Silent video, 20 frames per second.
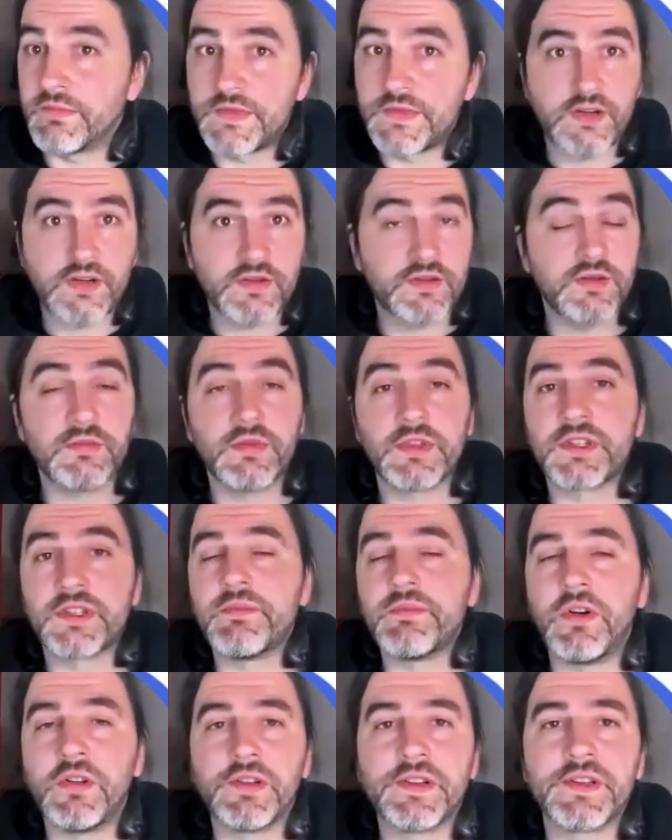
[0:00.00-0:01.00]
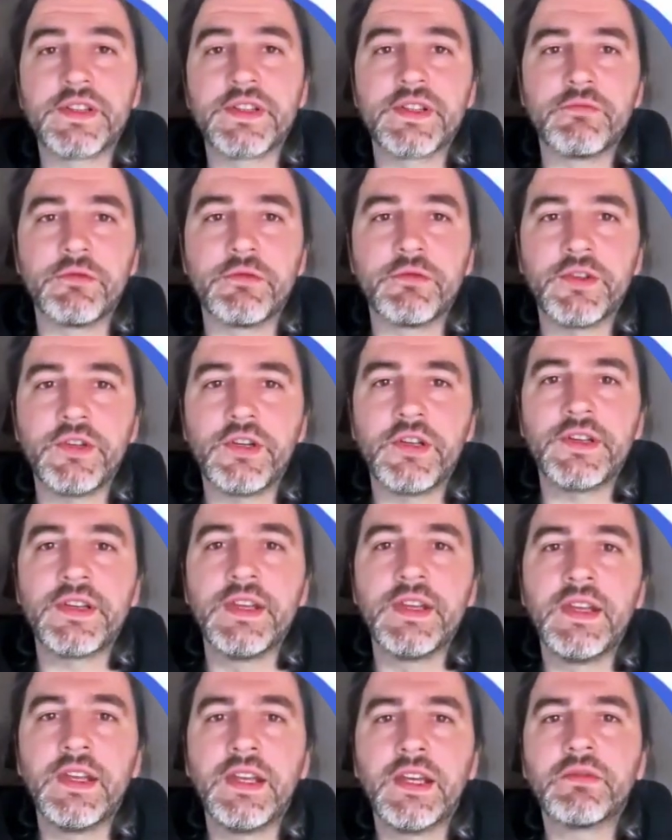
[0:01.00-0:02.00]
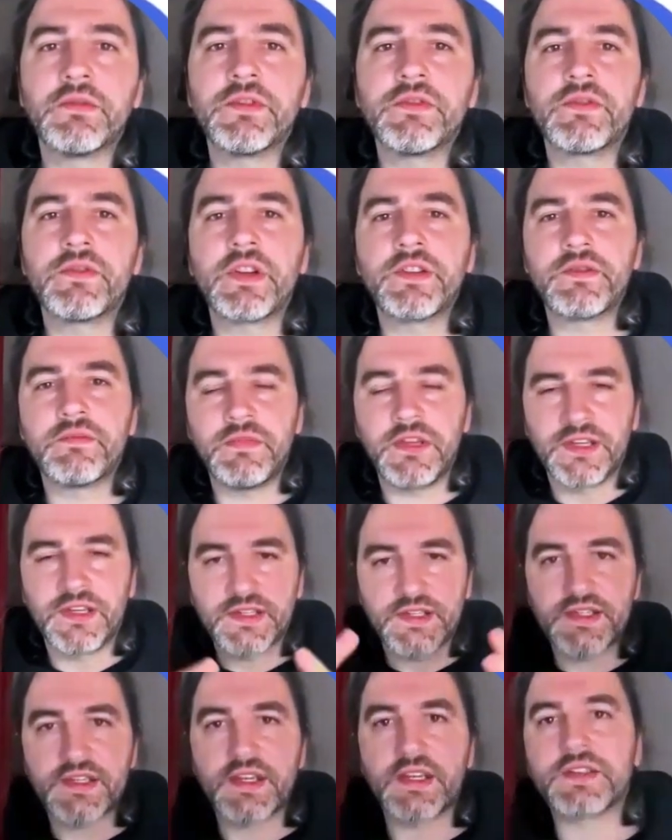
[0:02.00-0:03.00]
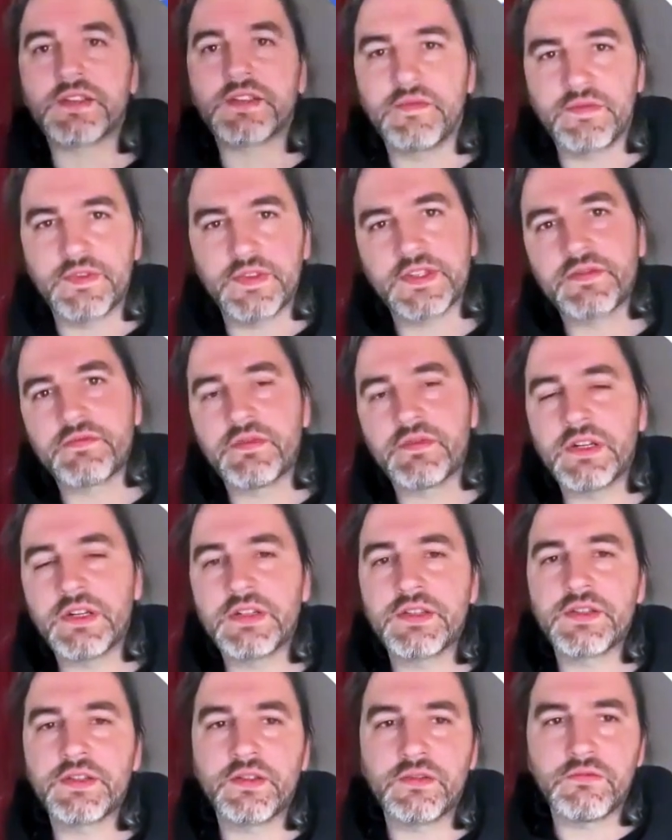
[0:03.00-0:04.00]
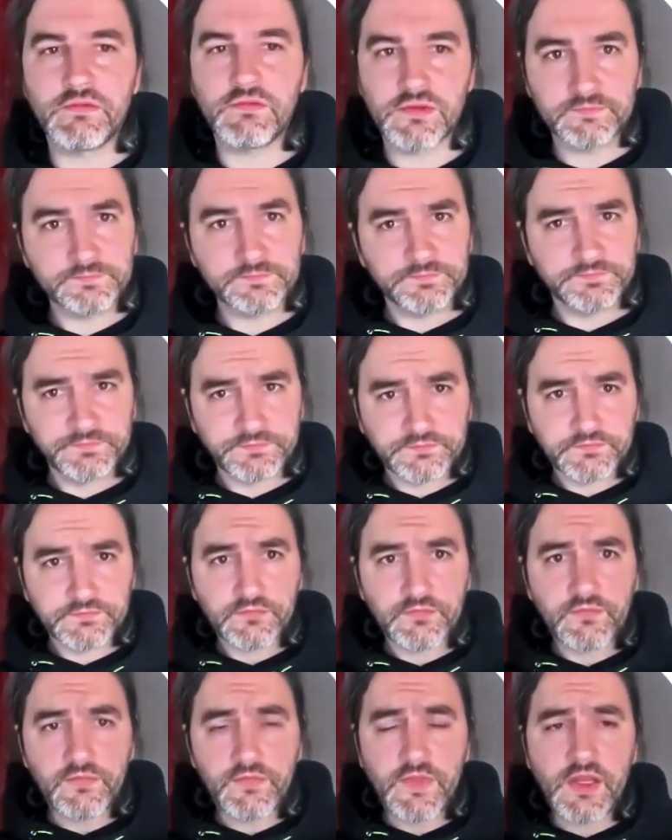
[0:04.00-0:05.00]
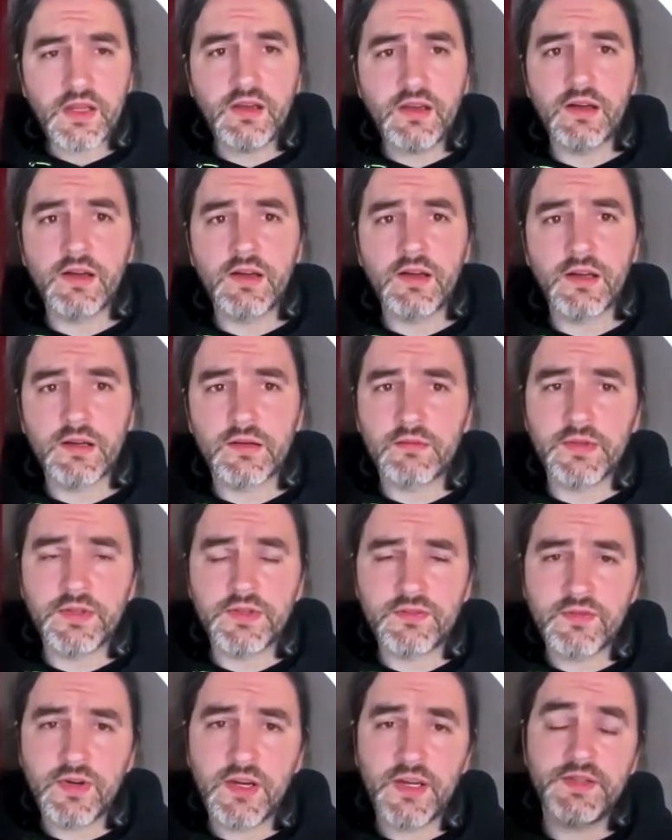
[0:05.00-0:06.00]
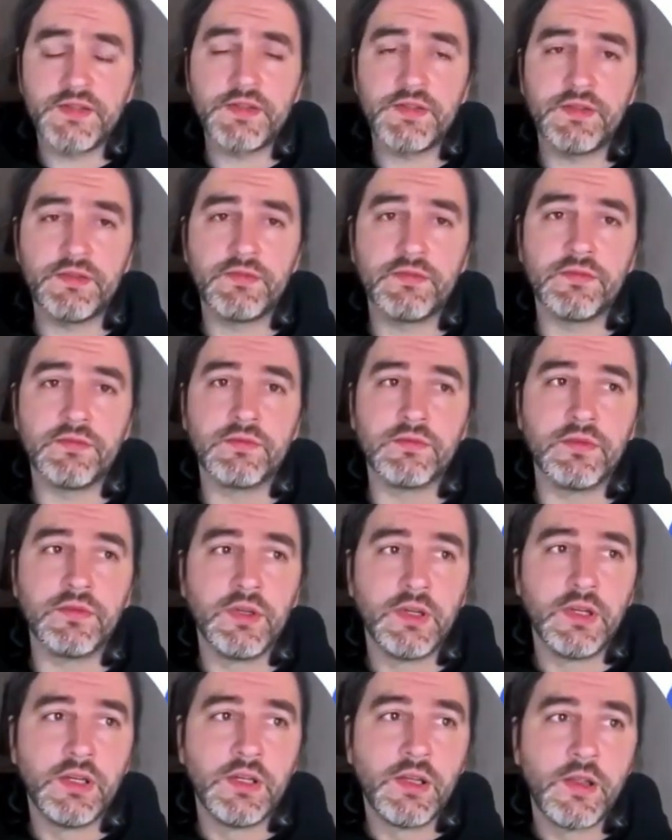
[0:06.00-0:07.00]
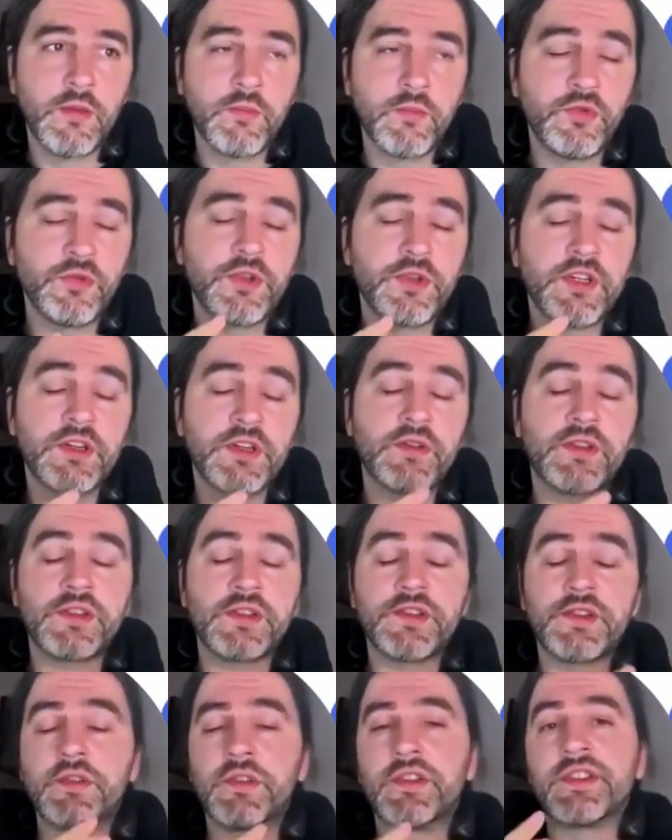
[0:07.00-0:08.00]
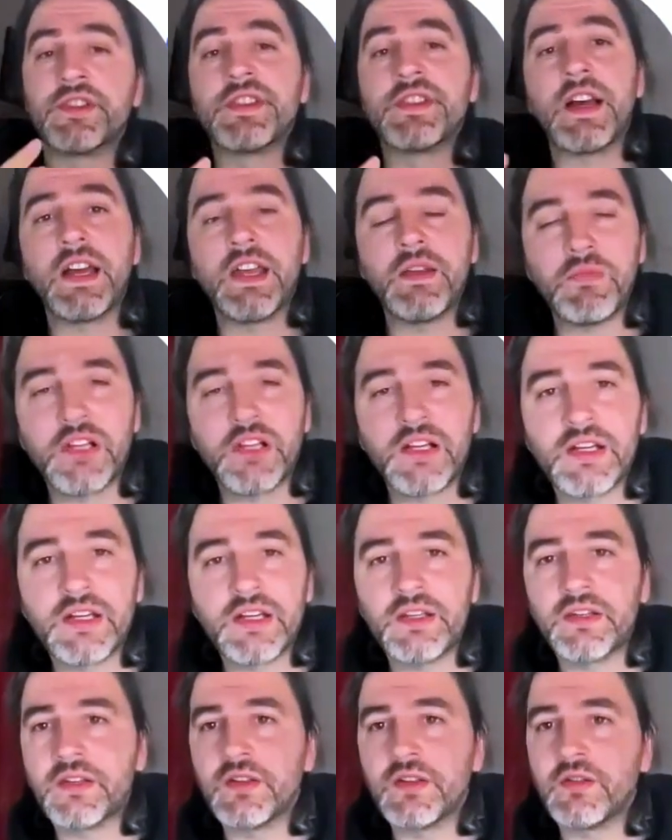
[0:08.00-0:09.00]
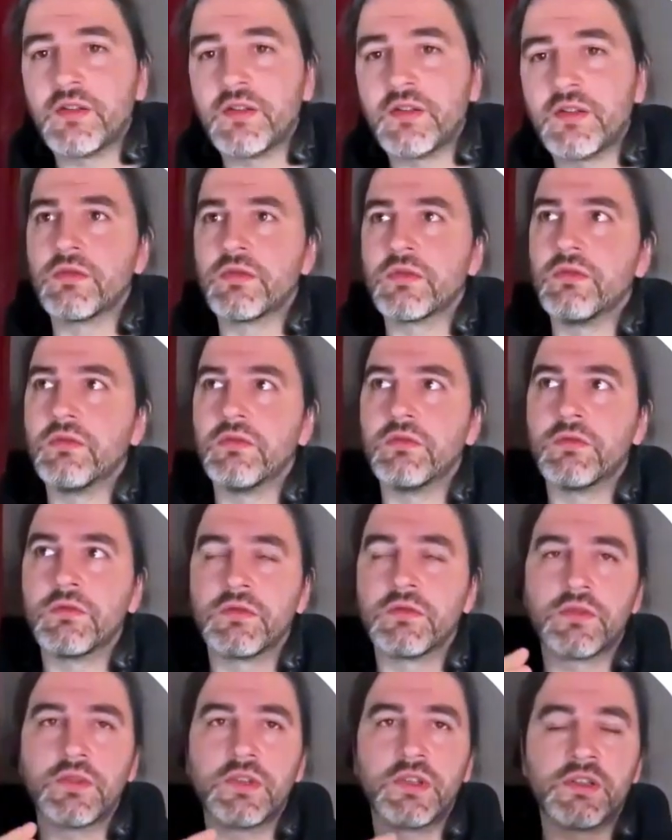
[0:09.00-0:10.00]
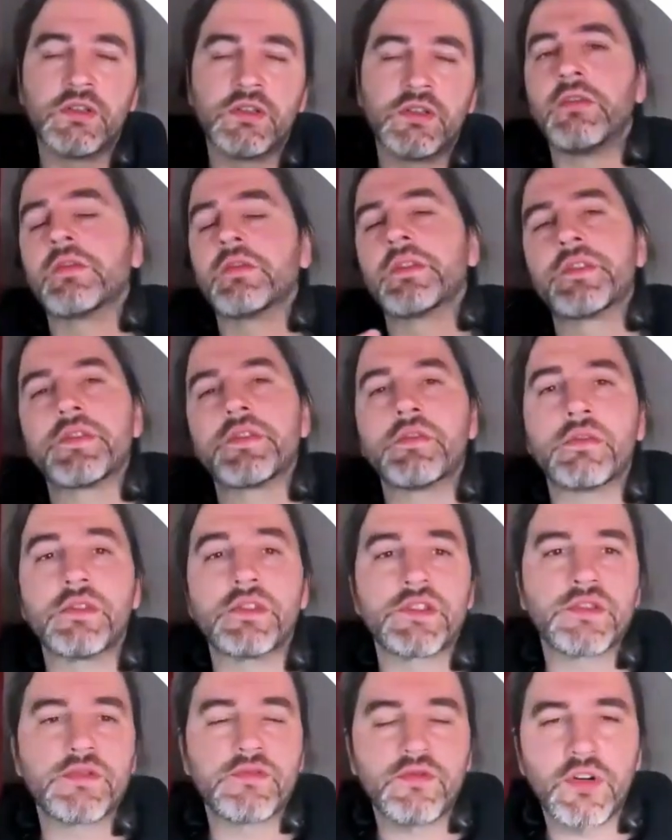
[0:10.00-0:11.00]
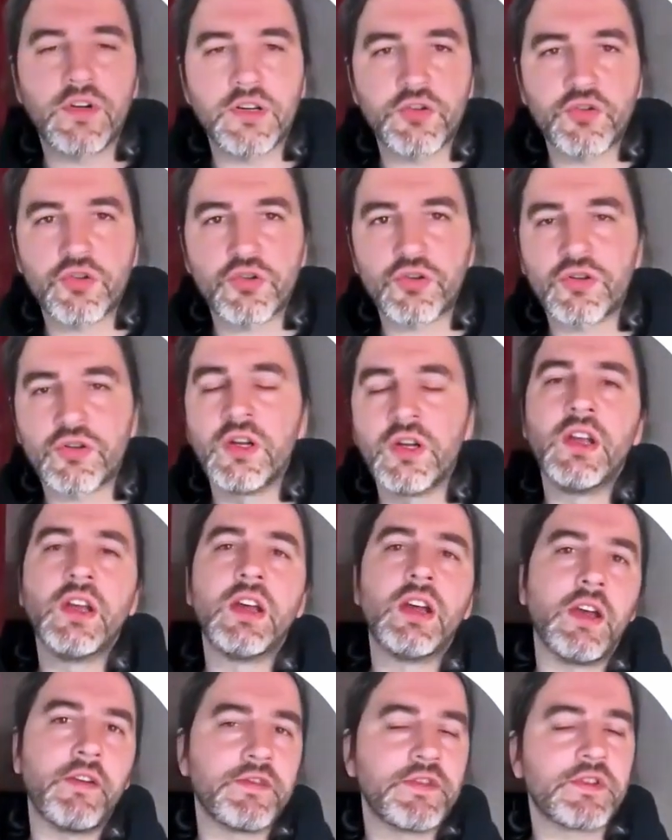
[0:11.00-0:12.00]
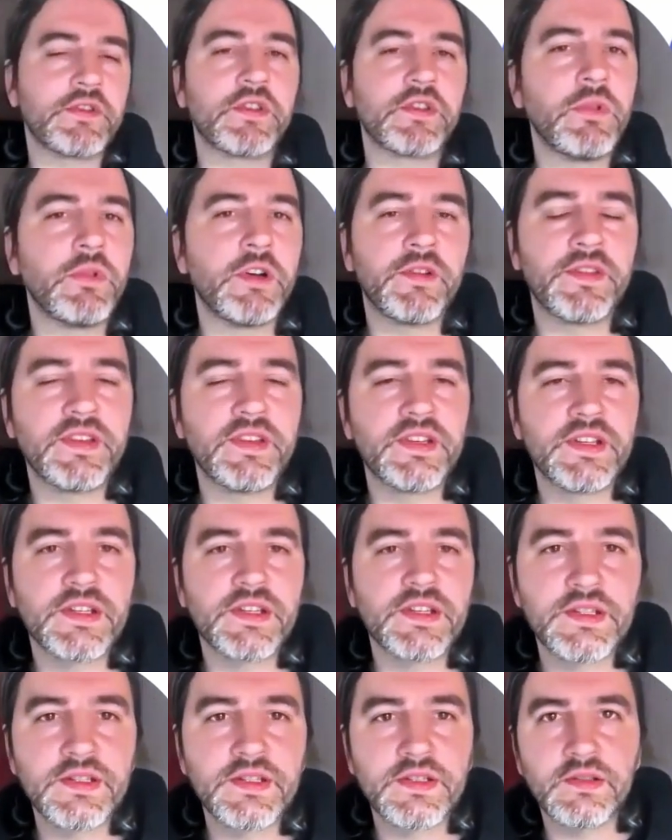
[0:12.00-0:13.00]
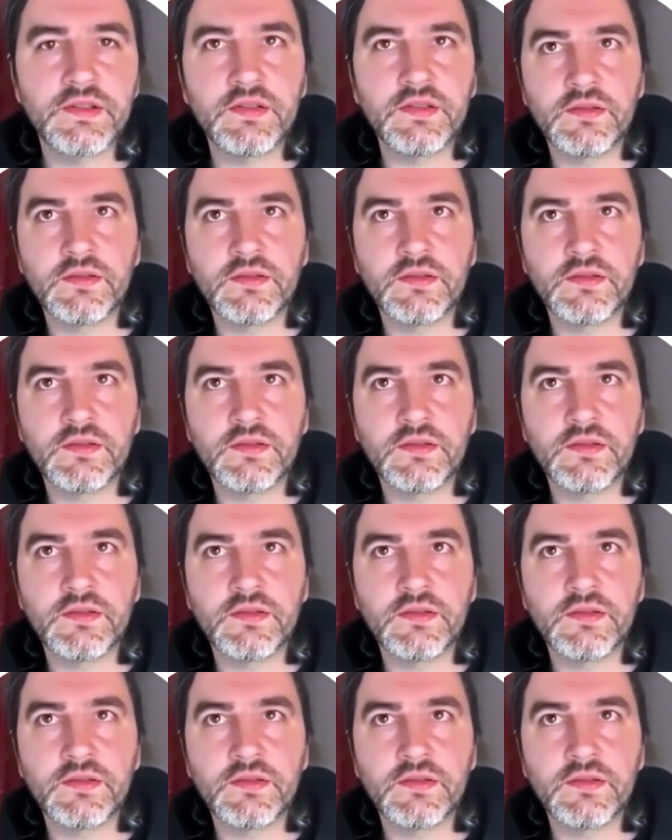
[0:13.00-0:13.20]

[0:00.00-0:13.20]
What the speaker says: documents, policies, whatnot, and we try to make sense of this, right? So we try to put it on a certain timeline or along a certain structure. I've talked about this